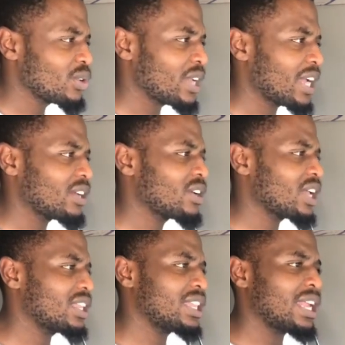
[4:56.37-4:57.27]
Like, look
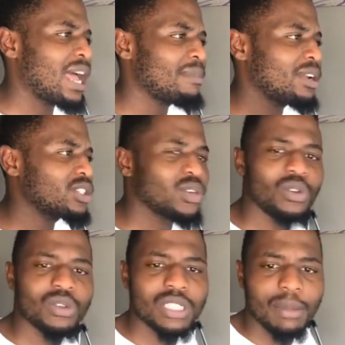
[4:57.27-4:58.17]
at that. I'm gonna show you
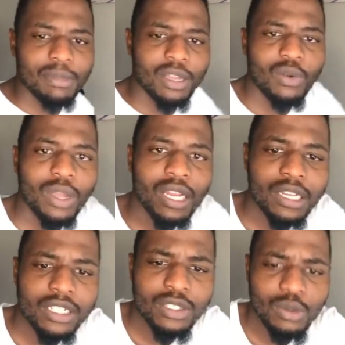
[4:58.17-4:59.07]
something quickly
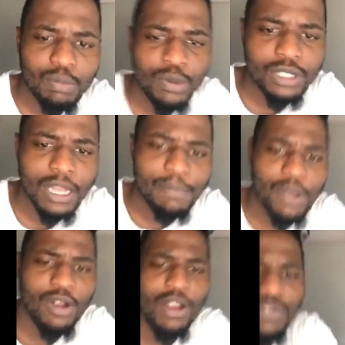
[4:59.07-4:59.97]
just to boost up your
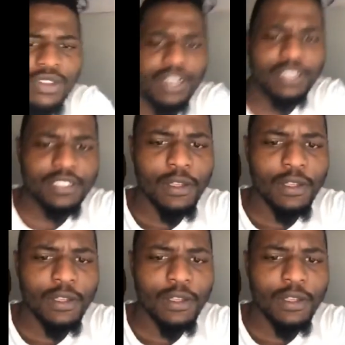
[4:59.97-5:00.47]
confidence.